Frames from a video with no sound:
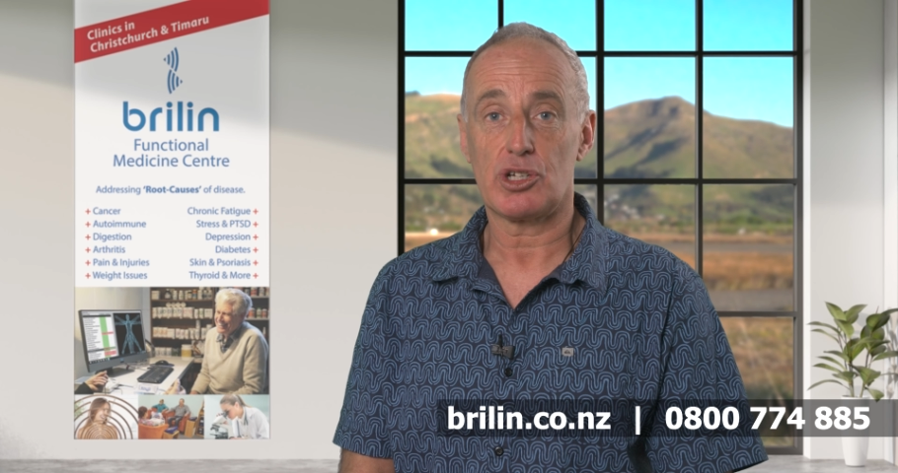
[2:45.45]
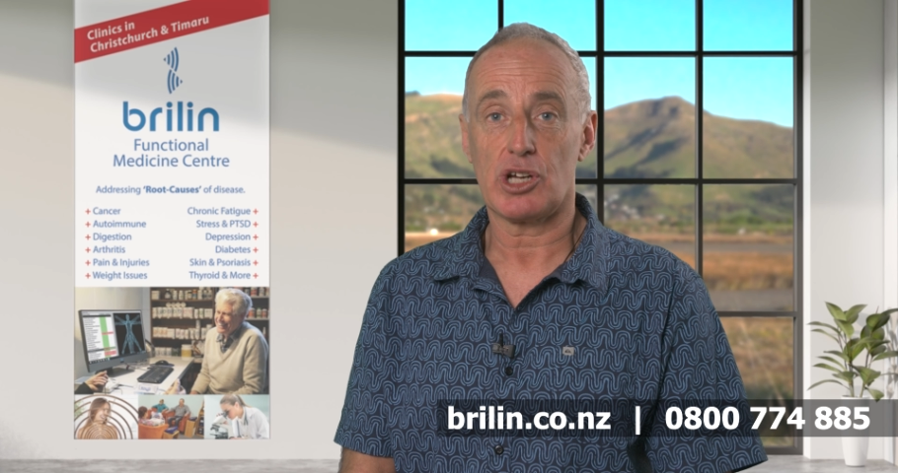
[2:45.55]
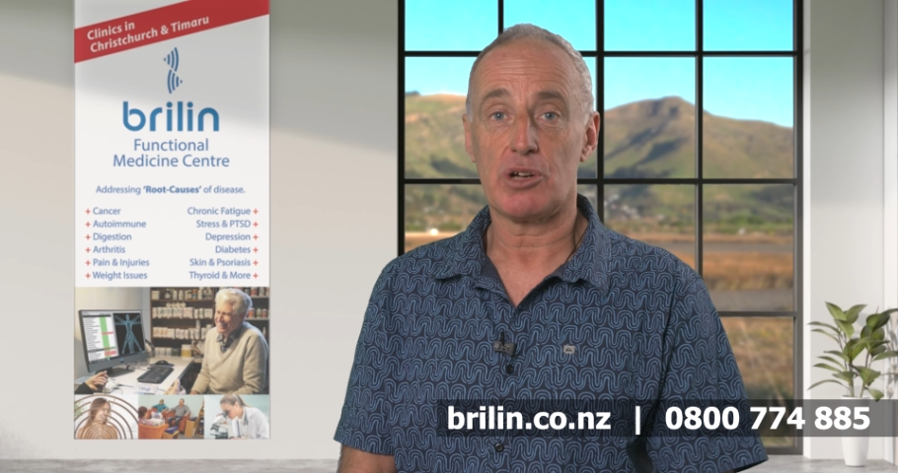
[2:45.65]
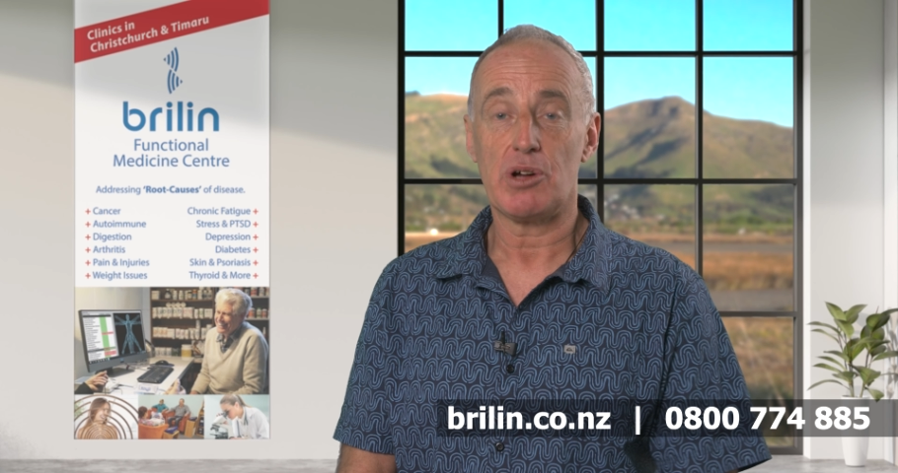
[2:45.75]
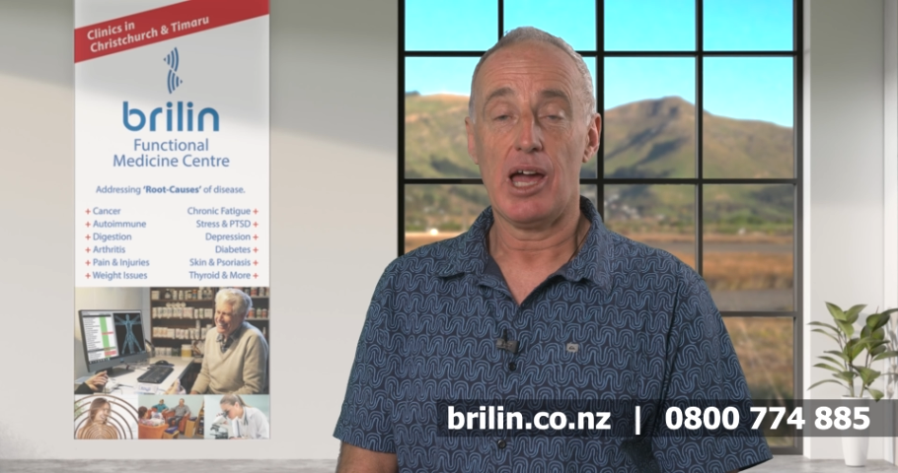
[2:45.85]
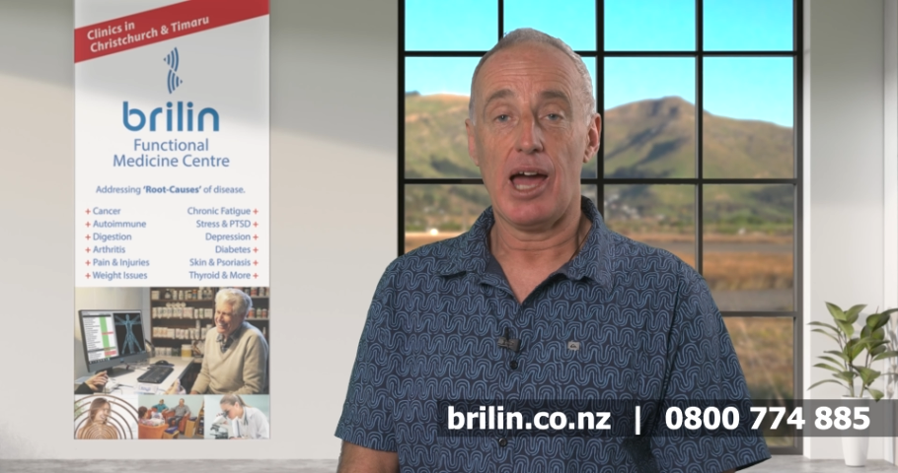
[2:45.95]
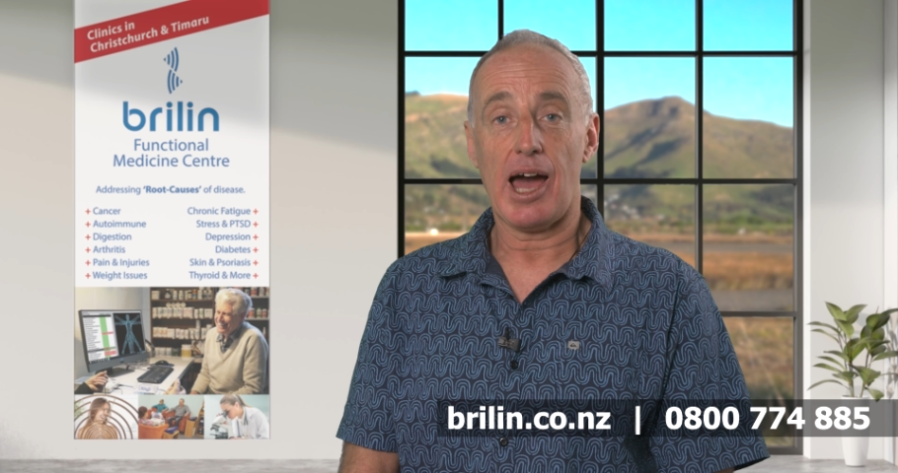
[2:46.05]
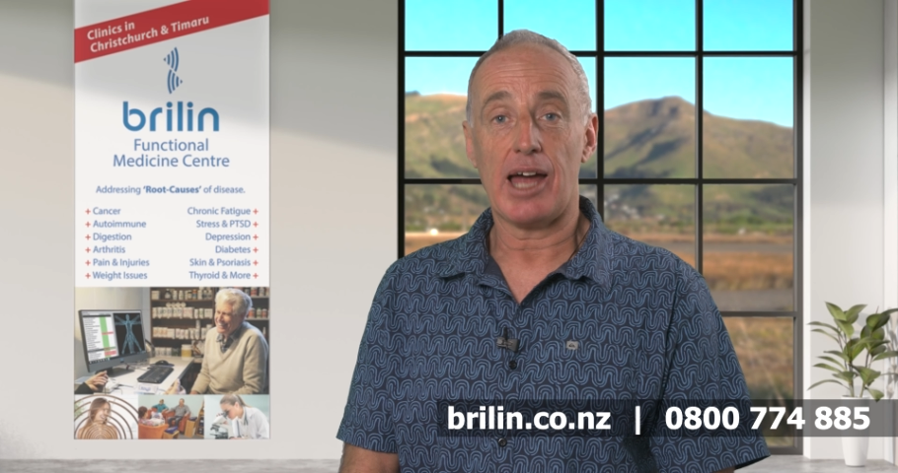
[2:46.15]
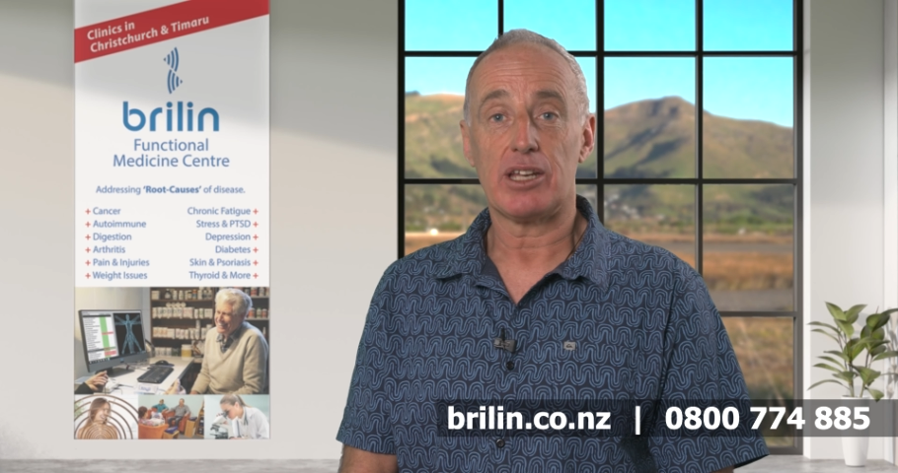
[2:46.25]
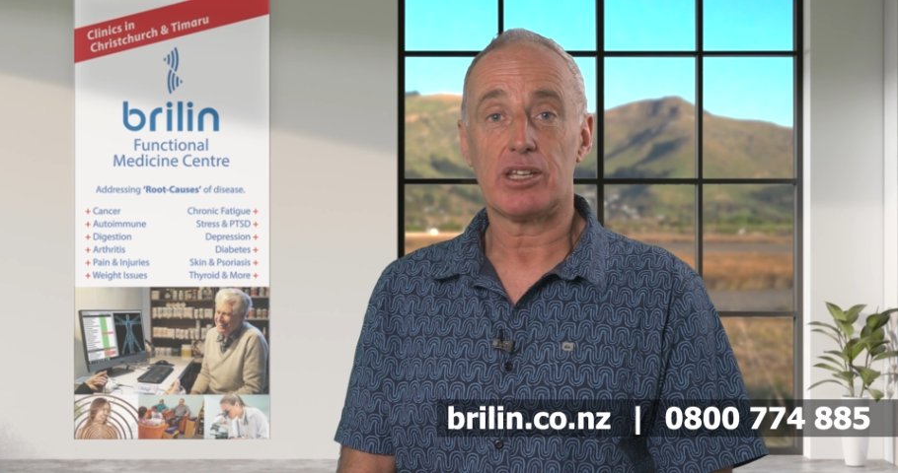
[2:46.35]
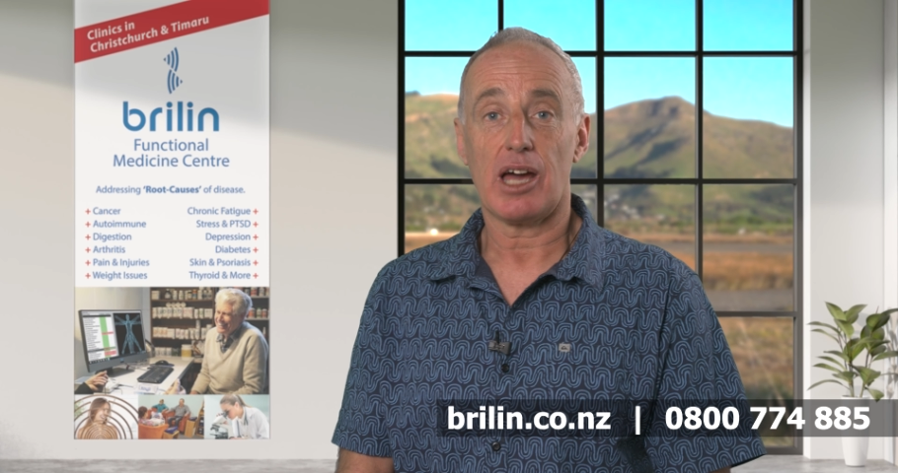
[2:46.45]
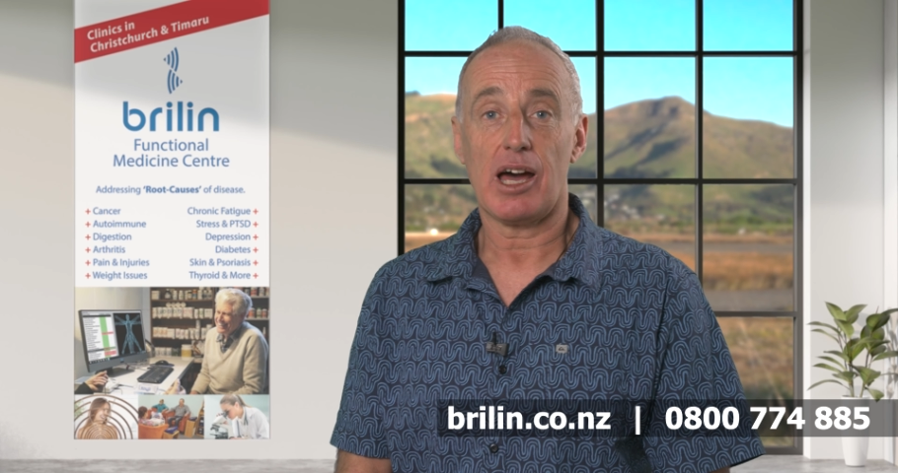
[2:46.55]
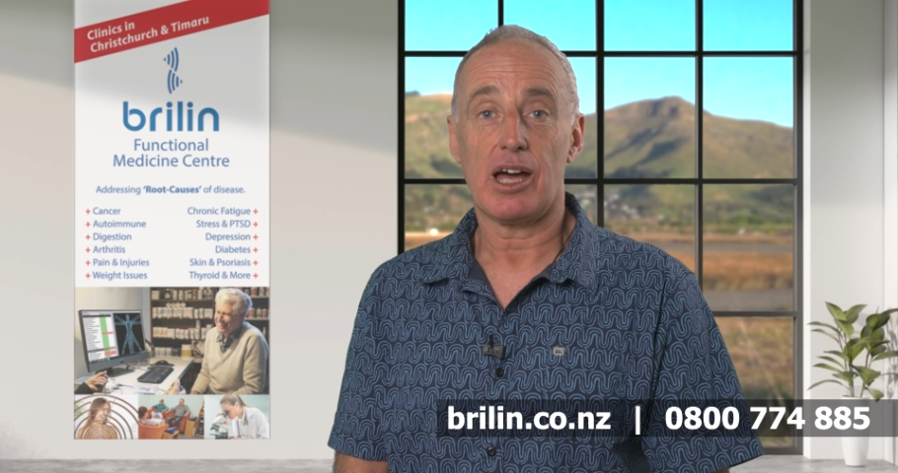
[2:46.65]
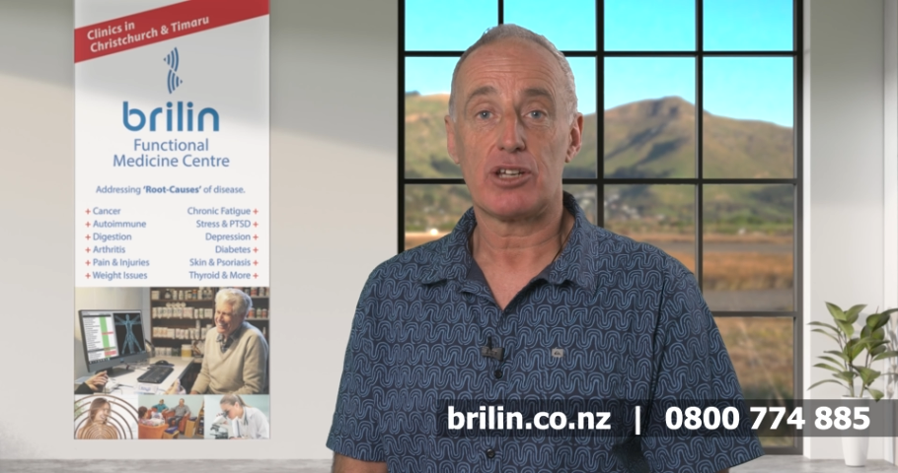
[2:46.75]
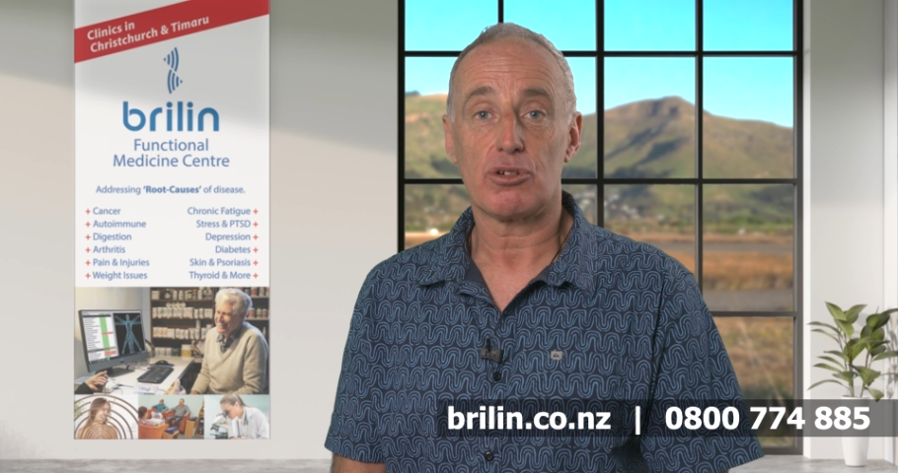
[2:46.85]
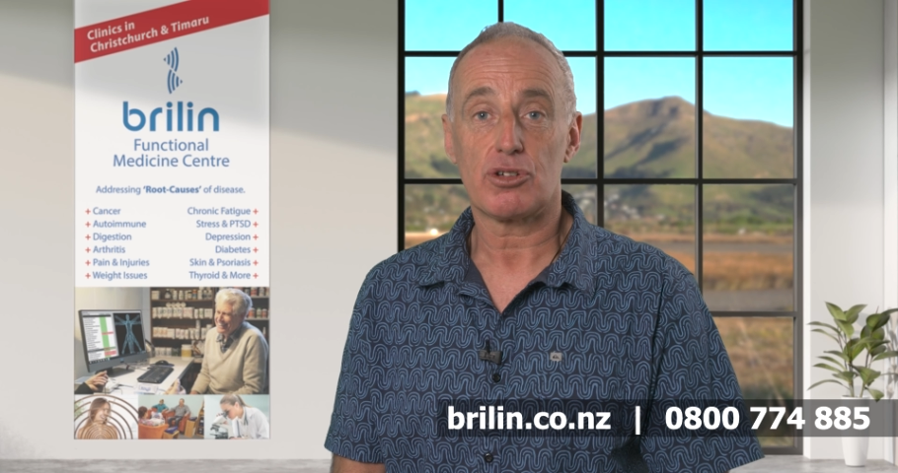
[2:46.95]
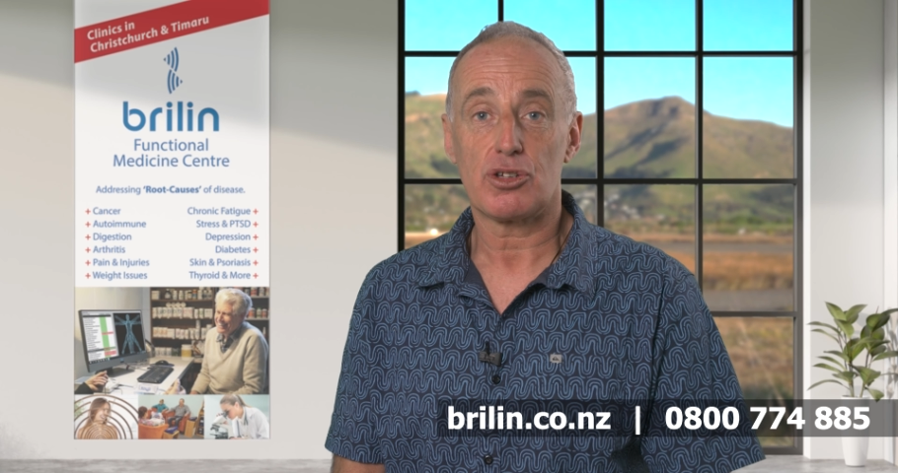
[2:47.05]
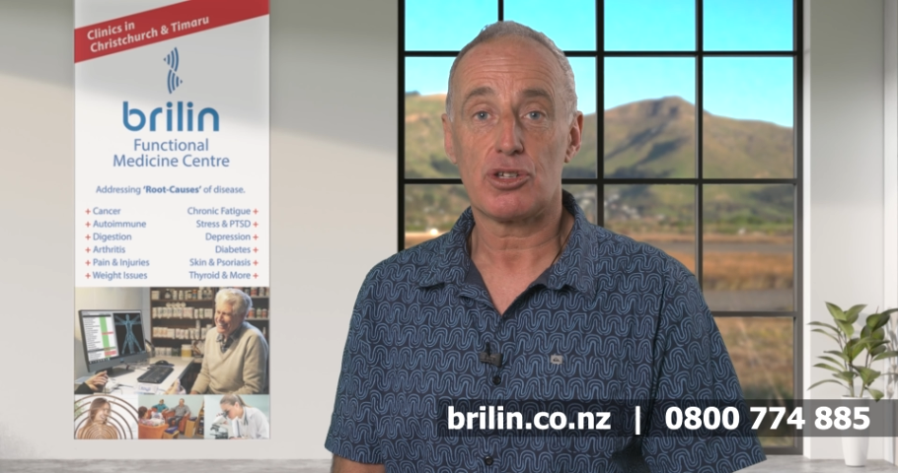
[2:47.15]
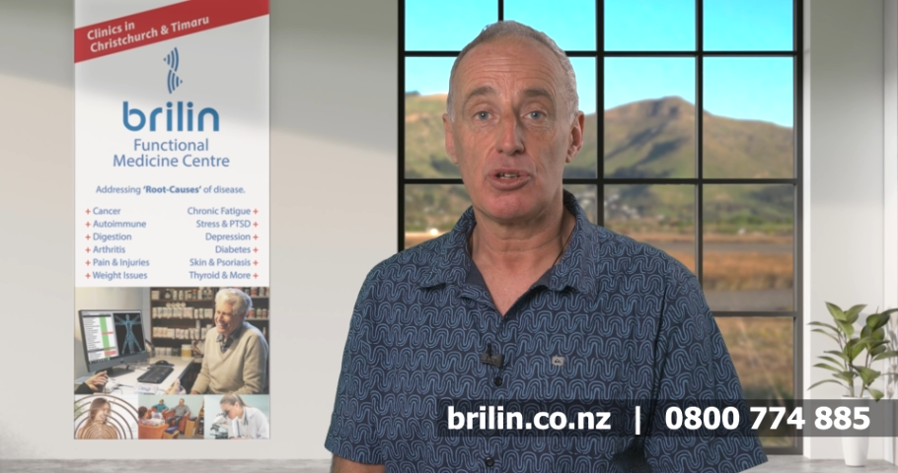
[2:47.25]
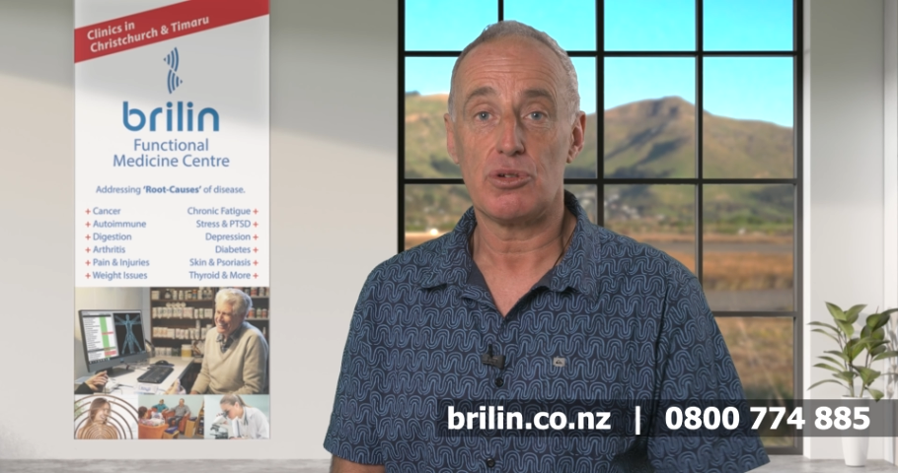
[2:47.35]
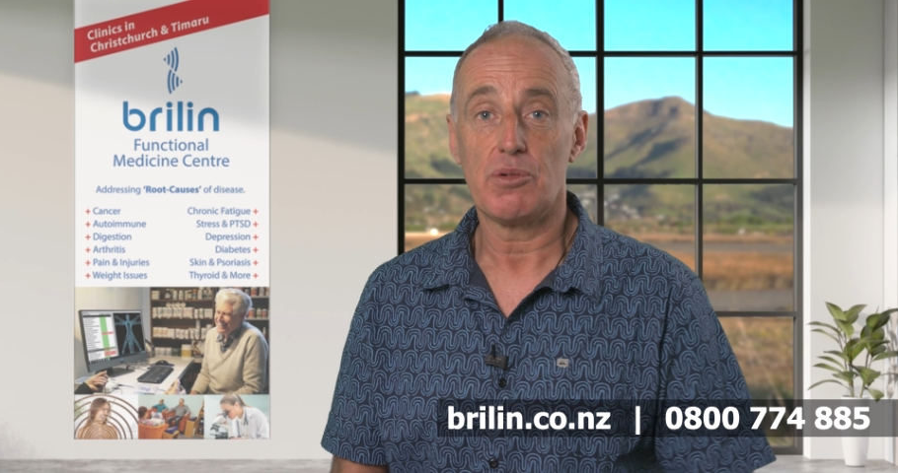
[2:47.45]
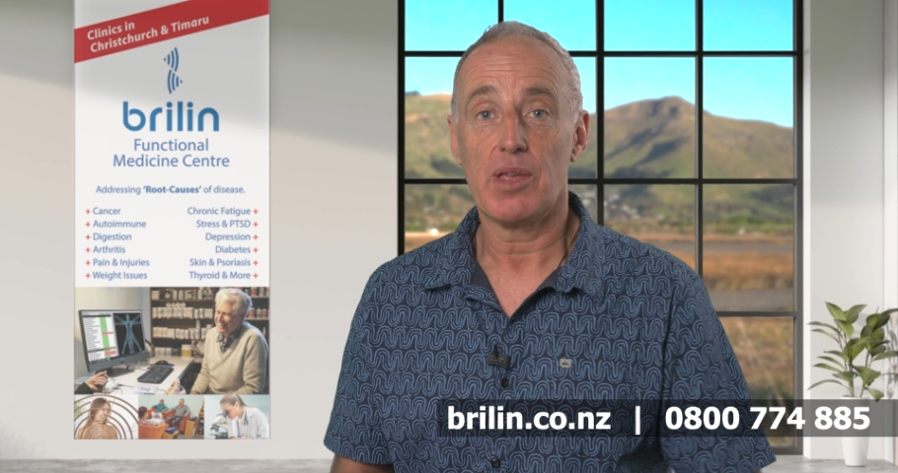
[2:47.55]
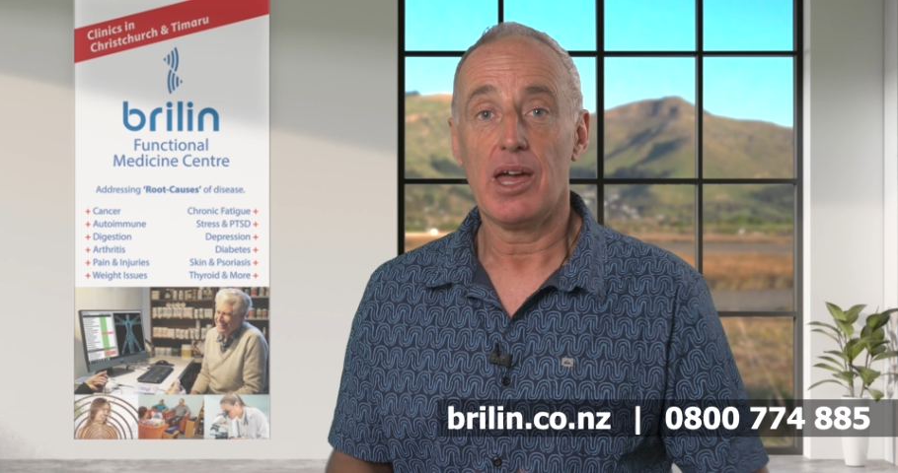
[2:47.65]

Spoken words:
Joe and Dr. Sue,